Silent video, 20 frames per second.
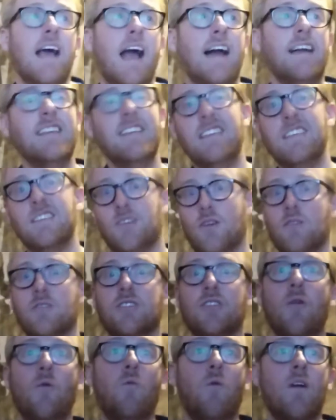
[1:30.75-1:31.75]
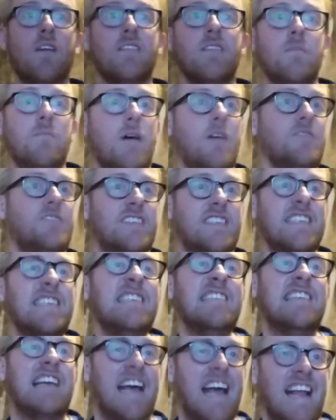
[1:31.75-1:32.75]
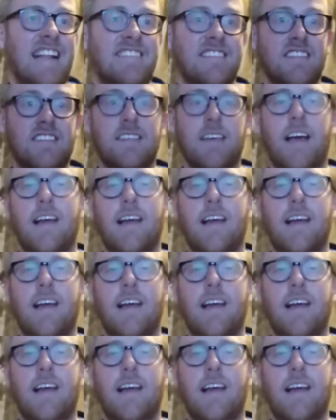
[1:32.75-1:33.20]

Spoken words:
And it is also one of the most intense.